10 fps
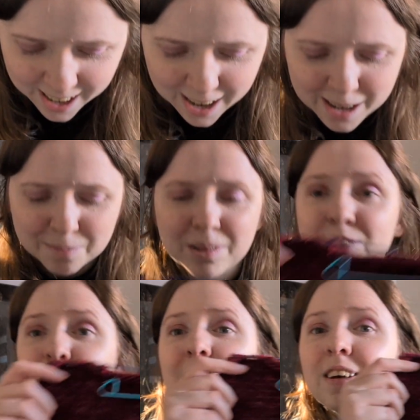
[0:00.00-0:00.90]

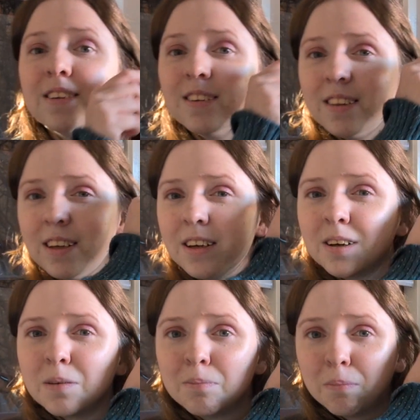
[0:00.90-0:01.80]
So that is
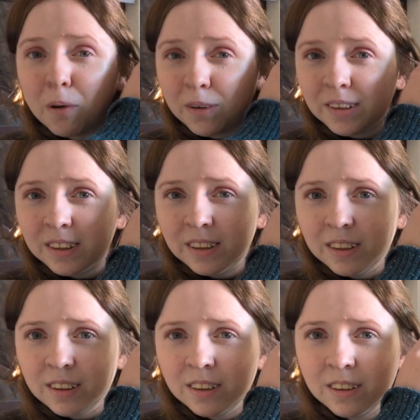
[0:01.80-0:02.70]
the
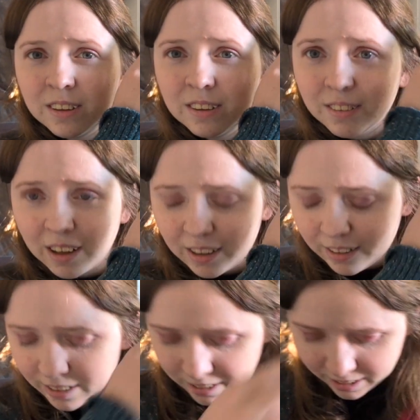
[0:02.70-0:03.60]
body
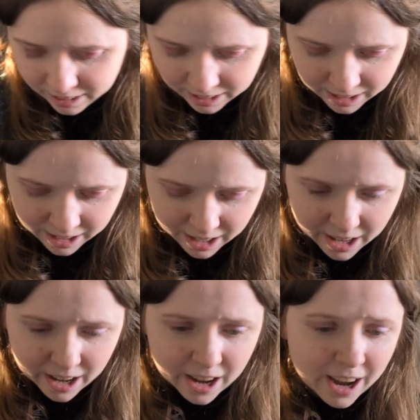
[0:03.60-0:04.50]
done,
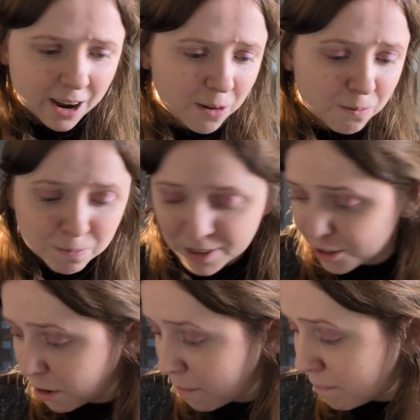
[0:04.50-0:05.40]

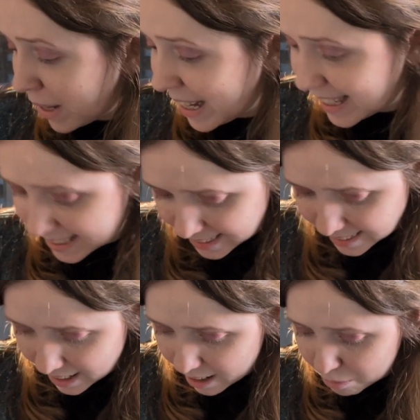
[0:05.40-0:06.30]
which means
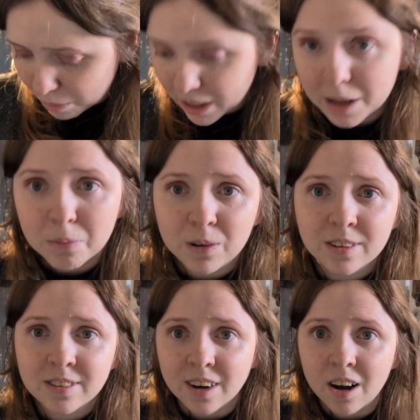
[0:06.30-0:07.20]
that I've been able to
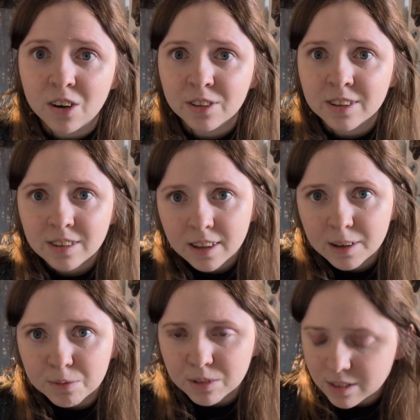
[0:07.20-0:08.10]
start on the
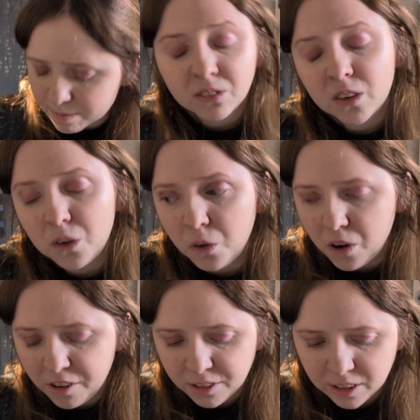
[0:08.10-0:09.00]
sleeves,
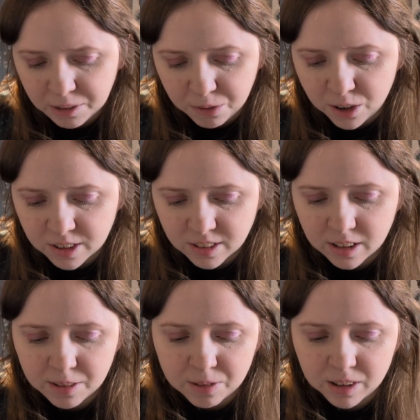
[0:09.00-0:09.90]
or on the first
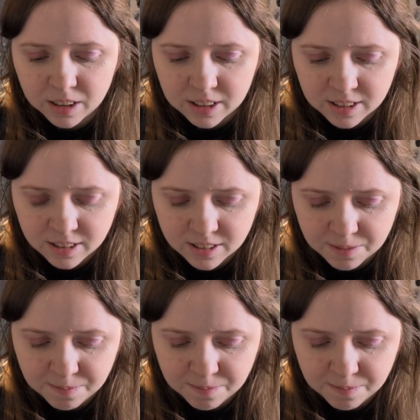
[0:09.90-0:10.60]
sleeve at least.